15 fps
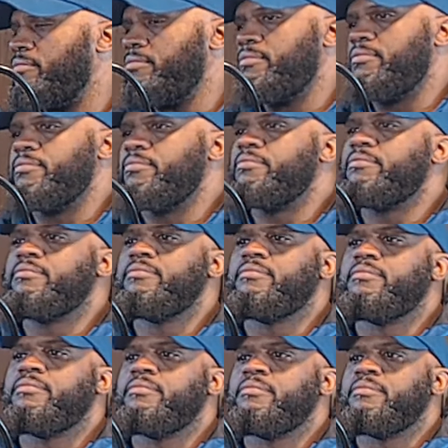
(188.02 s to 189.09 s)
cause rye is
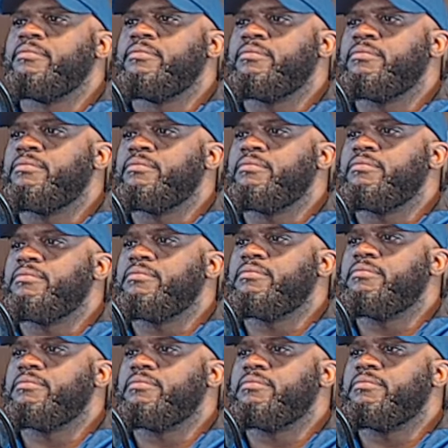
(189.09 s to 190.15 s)
right now the
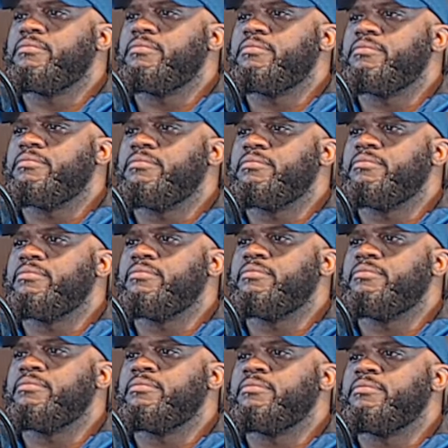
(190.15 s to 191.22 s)
hotter of the two
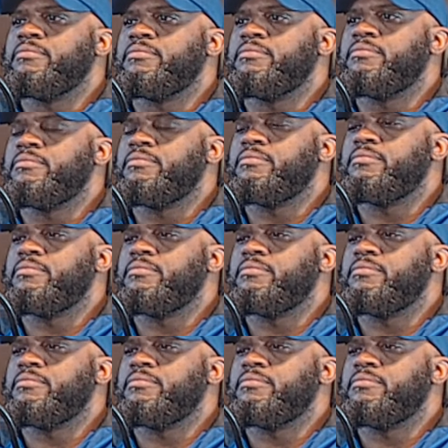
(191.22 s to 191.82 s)
spirits.